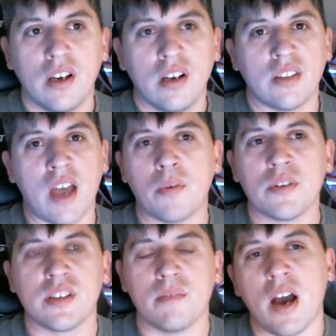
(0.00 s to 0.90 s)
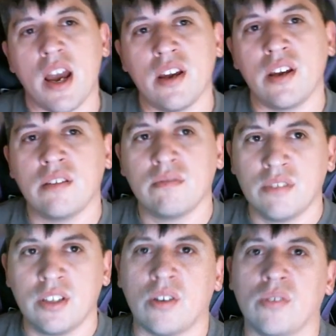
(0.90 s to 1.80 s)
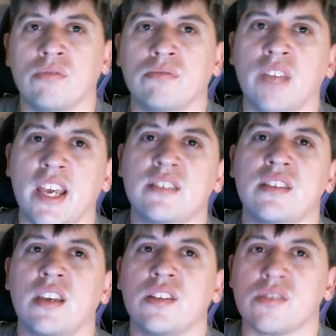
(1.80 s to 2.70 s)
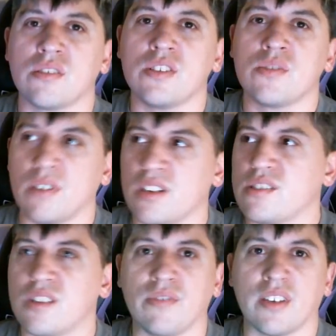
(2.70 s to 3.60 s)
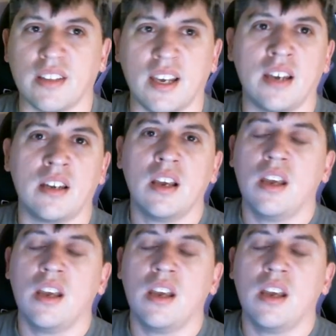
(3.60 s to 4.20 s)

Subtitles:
That was in my, late teens, early 20s, stuff like that.